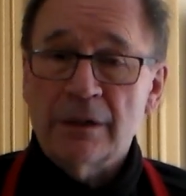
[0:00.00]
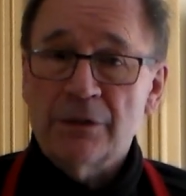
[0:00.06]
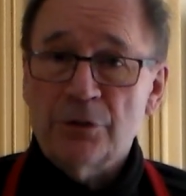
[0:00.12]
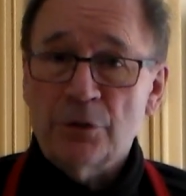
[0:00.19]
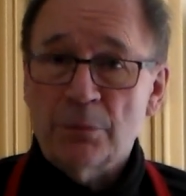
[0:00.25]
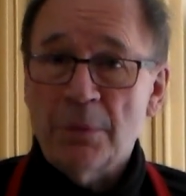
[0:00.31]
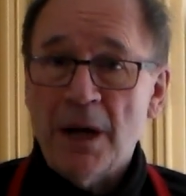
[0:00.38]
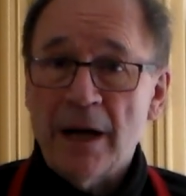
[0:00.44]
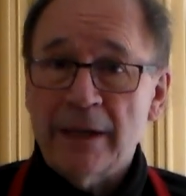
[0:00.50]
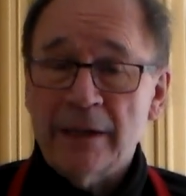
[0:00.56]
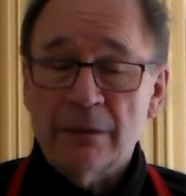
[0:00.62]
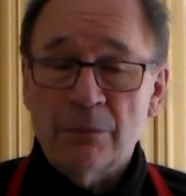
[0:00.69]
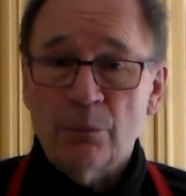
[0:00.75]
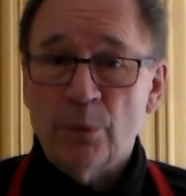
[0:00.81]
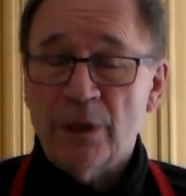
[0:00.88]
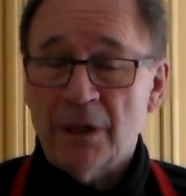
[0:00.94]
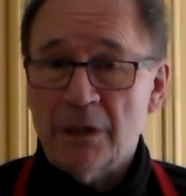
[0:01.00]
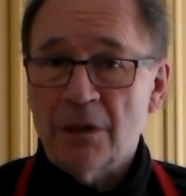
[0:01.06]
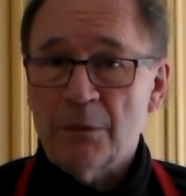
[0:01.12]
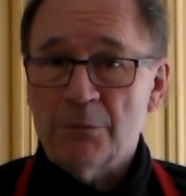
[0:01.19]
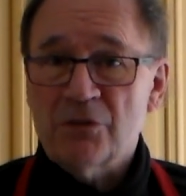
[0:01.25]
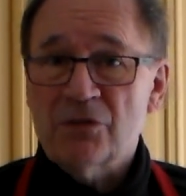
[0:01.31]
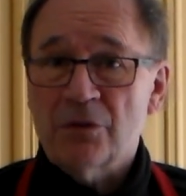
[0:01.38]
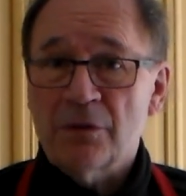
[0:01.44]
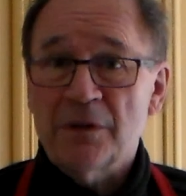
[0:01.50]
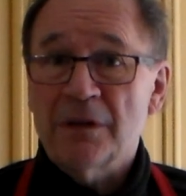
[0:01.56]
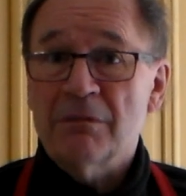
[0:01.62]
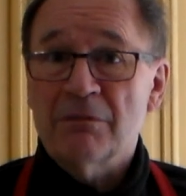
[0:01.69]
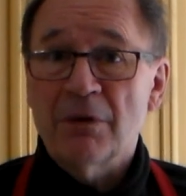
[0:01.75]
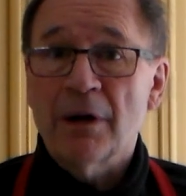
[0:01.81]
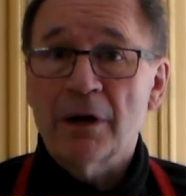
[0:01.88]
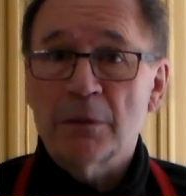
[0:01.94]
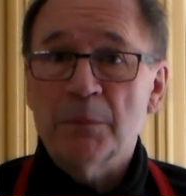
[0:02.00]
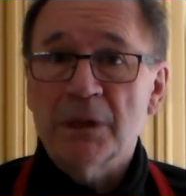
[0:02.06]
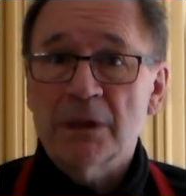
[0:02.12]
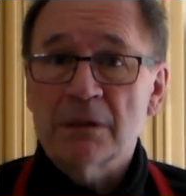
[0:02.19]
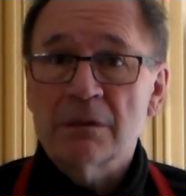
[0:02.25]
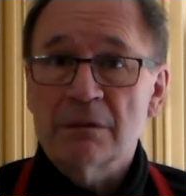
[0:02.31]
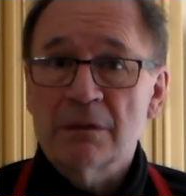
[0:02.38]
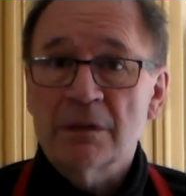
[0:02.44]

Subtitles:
in your body when it comes to the environment.